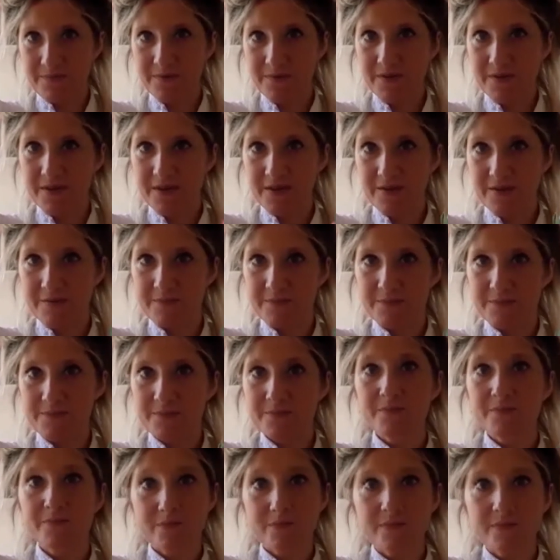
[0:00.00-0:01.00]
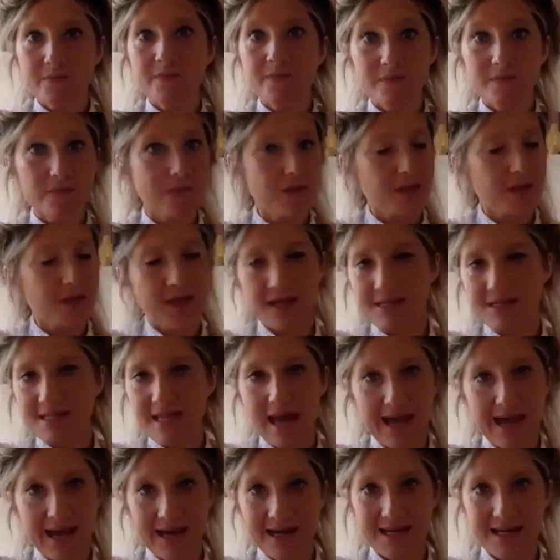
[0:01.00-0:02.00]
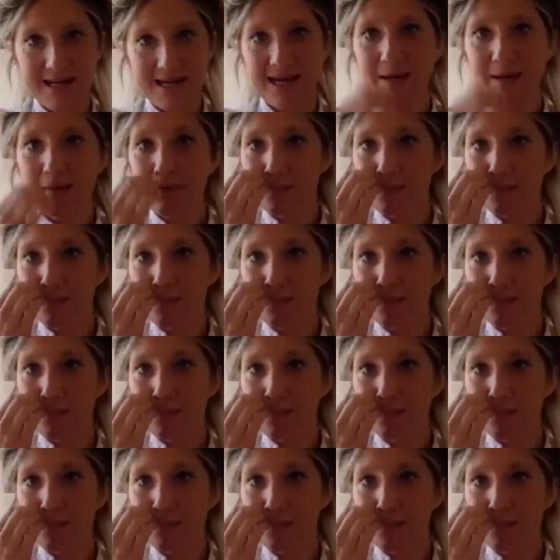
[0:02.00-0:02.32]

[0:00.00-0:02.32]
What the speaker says: some ivy and give you that greenness.